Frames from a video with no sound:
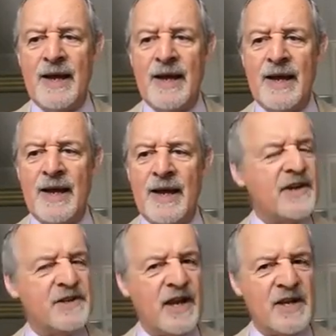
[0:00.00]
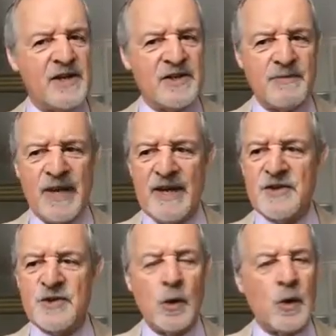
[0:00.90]
uh, is, is, is
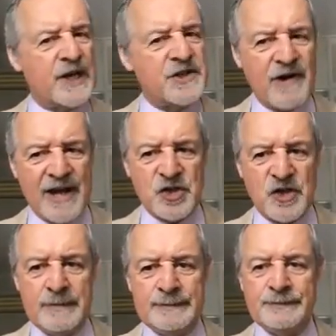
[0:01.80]
being sorely stretched.